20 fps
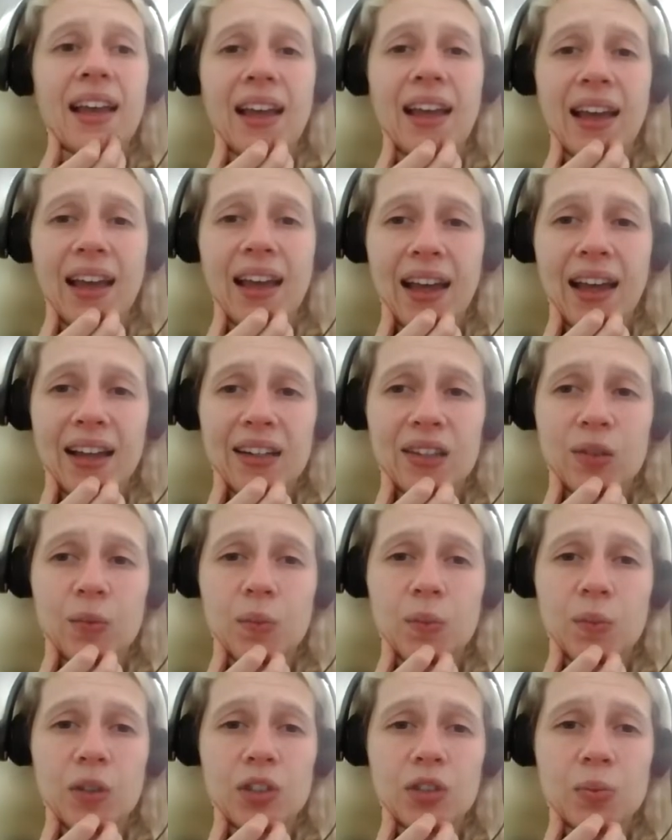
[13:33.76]
And
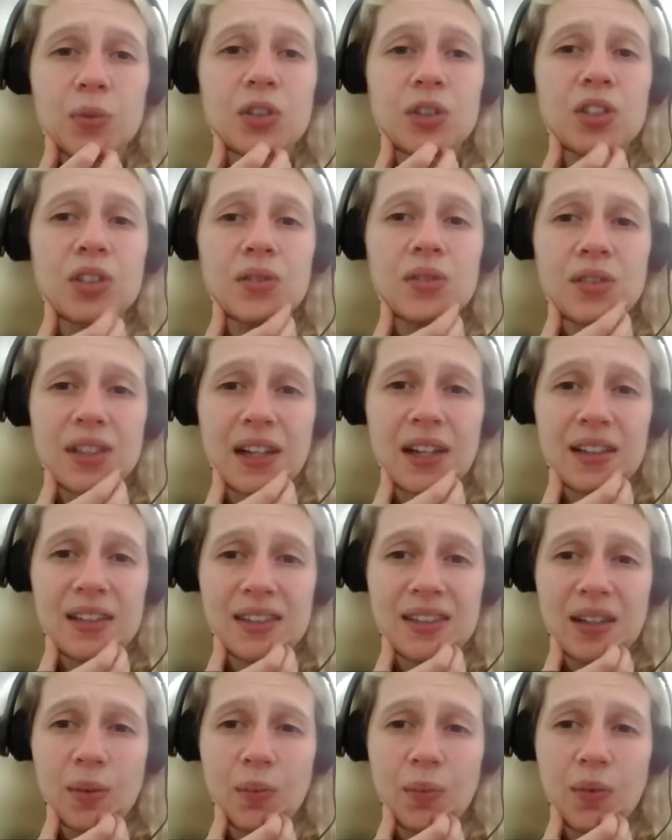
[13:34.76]
what would you tell
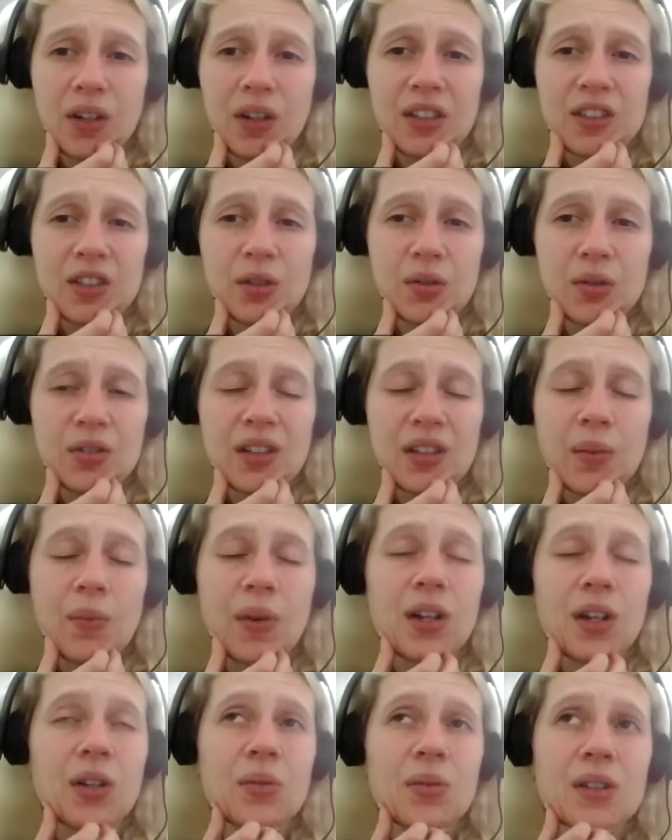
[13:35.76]
someone? So
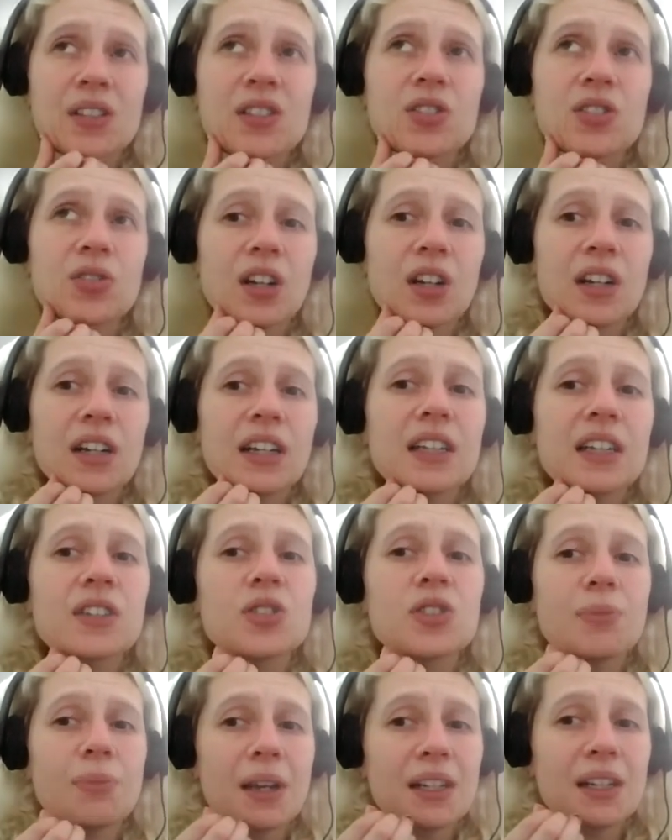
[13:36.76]
someone who is struggling
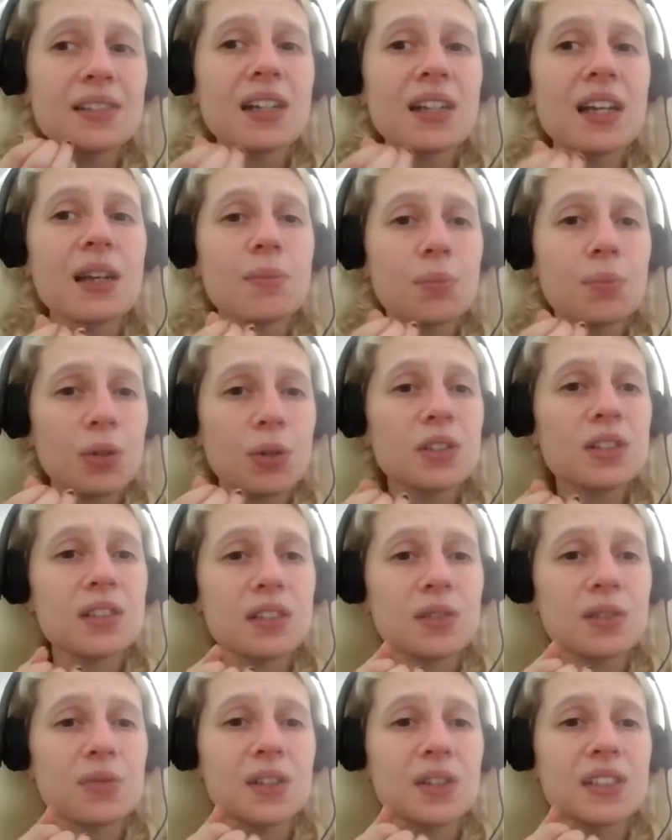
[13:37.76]
to maintain
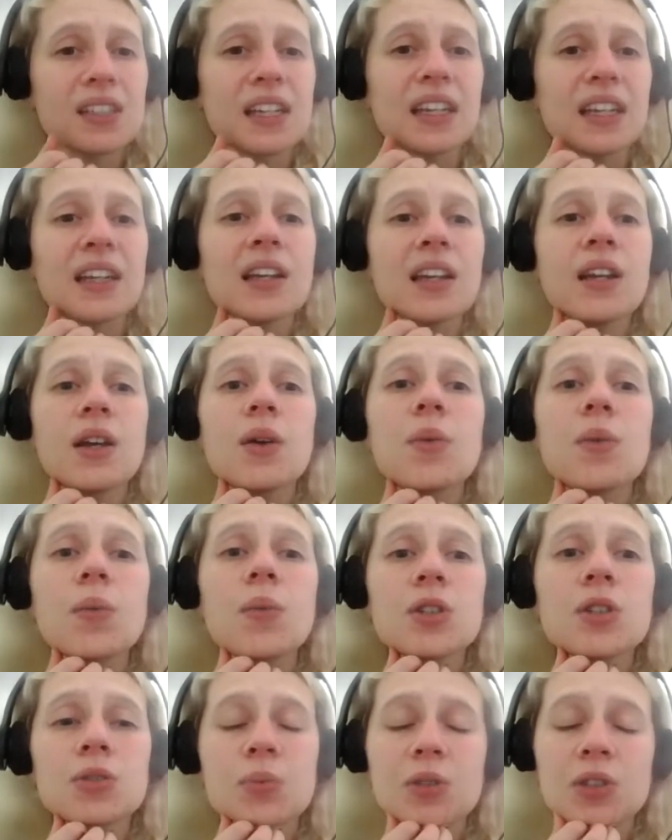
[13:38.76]
positivity,
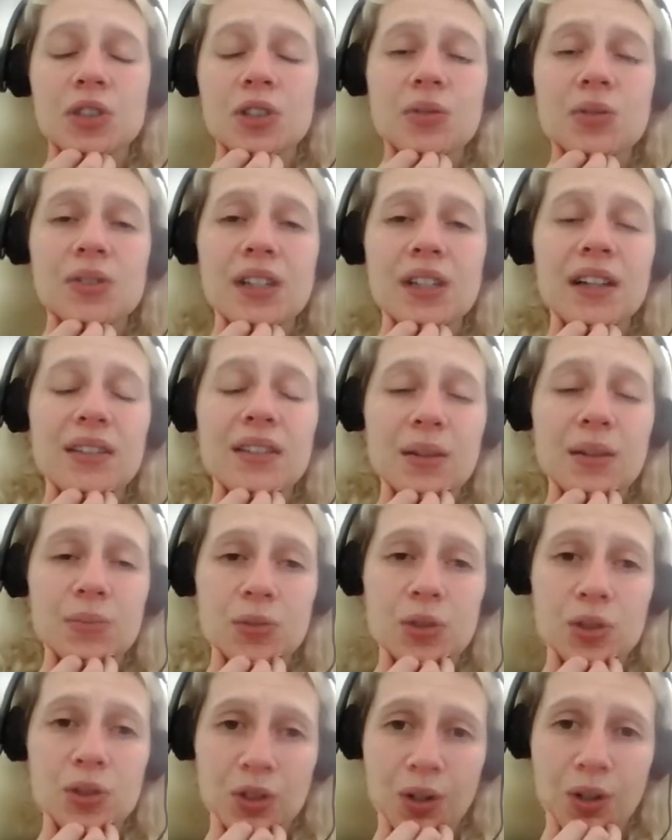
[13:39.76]
what would you tell them
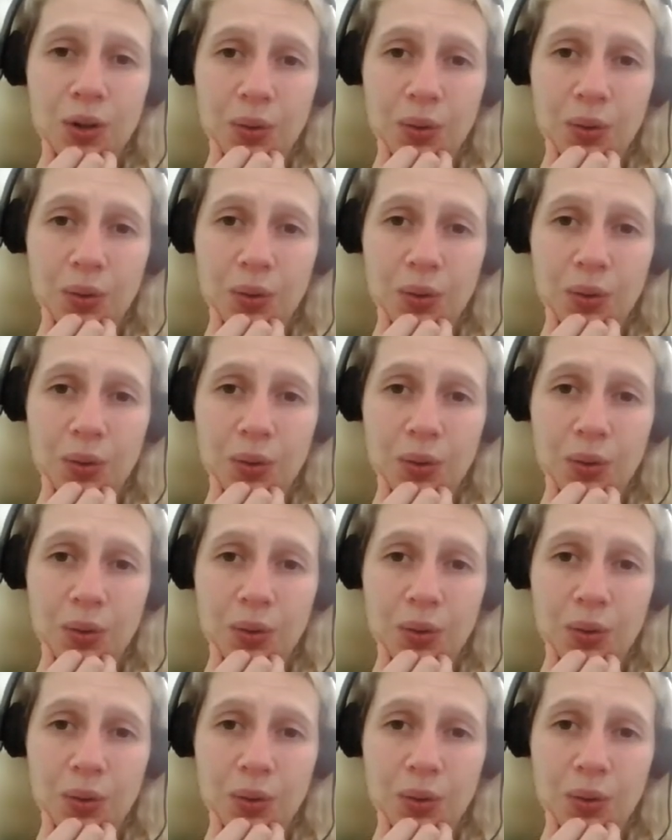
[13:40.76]
to do?